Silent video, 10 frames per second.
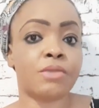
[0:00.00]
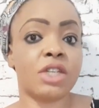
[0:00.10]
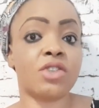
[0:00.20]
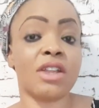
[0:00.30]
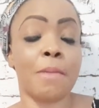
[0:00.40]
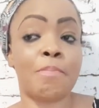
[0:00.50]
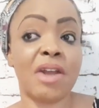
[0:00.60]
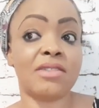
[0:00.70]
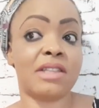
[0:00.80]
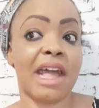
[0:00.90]
it's not a
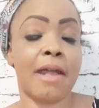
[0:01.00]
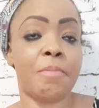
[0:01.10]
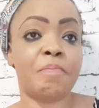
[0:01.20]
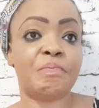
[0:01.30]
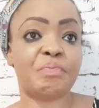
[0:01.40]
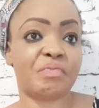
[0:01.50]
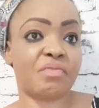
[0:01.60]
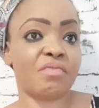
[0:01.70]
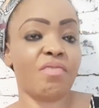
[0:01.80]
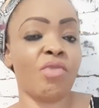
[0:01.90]
place that
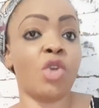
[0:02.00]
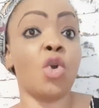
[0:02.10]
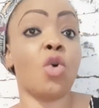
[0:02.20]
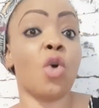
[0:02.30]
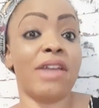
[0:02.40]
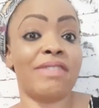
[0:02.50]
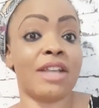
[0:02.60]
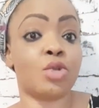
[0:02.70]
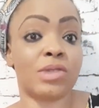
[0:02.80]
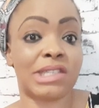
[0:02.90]
you're going
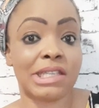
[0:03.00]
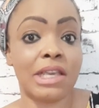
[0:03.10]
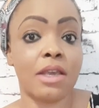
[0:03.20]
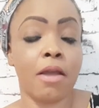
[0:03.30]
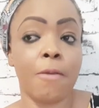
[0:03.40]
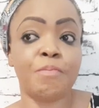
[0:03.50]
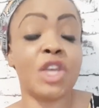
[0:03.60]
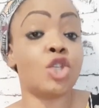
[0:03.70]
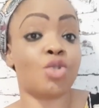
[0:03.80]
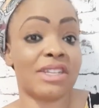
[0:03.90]
there to see
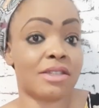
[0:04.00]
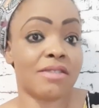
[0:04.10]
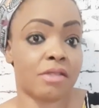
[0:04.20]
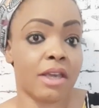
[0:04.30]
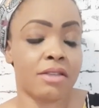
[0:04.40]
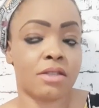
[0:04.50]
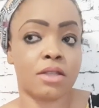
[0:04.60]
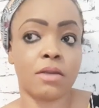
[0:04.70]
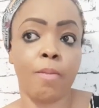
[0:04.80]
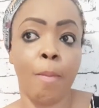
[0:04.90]
interesting
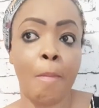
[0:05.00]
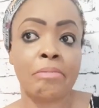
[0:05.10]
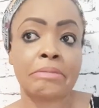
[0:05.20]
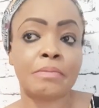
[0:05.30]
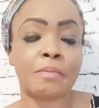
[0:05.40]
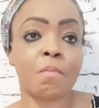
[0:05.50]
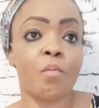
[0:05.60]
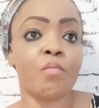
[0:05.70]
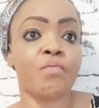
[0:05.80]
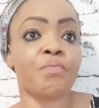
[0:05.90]
things.
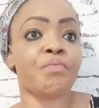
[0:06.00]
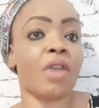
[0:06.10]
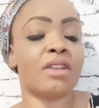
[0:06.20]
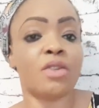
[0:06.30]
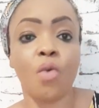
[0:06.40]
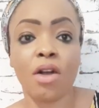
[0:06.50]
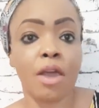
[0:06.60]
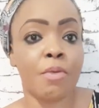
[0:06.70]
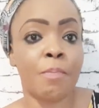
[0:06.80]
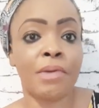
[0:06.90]
It's a
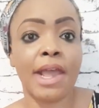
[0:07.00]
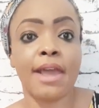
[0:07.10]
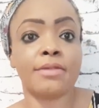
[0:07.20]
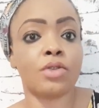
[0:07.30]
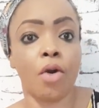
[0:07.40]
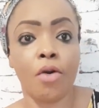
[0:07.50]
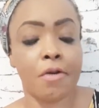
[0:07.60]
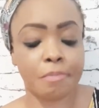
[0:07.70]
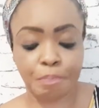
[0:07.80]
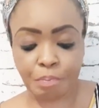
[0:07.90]
walkable place
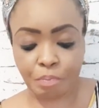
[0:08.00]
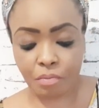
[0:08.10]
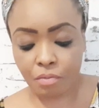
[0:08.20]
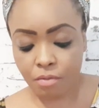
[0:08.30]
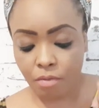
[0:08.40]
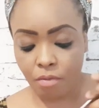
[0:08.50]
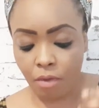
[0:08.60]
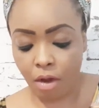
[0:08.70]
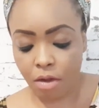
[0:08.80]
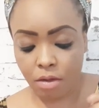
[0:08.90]
or
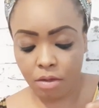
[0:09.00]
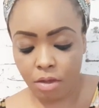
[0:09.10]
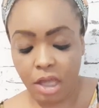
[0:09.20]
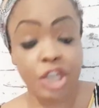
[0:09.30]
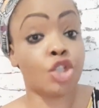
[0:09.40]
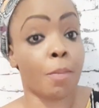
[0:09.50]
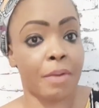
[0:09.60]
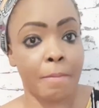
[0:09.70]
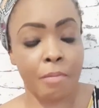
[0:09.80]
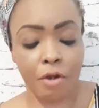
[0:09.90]
a
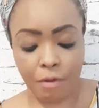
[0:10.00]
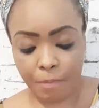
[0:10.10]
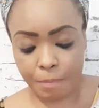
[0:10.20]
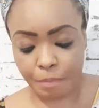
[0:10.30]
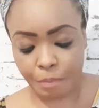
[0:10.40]
shopping mall.